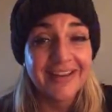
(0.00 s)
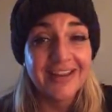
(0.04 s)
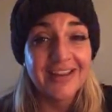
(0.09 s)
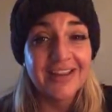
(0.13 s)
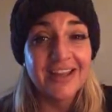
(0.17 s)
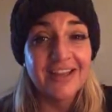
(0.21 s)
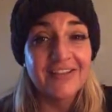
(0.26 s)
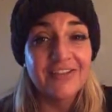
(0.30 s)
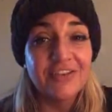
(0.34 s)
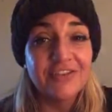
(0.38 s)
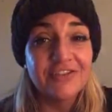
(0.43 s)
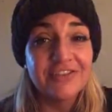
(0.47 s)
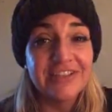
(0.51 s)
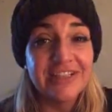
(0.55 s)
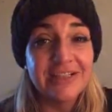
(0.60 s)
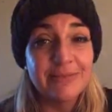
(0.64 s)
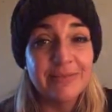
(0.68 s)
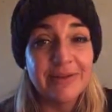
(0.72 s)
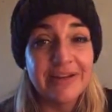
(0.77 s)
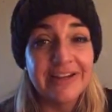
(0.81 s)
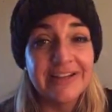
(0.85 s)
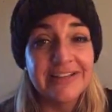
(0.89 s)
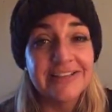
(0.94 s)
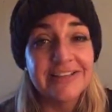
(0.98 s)
If you've seen my
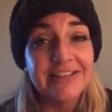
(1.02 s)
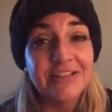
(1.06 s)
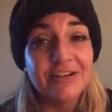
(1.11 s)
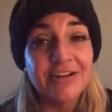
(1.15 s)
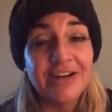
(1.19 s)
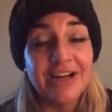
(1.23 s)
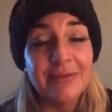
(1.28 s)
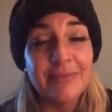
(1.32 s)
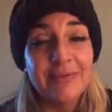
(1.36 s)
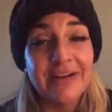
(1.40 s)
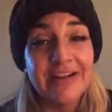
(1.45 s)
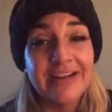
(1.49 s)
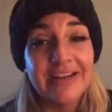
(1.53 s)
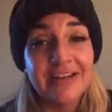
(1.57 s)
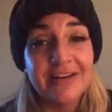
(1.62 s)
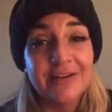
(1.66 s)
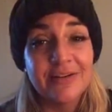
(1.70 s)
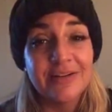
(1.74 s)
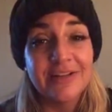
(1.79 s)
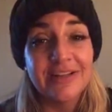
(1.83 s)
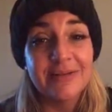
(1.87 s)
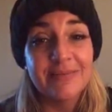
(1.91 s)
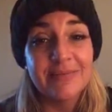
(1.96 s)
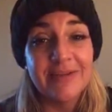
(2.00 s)
Instagram, I can
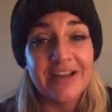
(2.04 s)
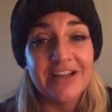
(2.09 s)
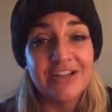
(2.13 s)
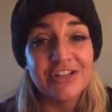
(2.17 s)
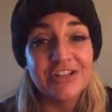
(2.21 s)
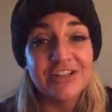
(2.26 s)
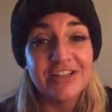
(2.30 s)
only imagine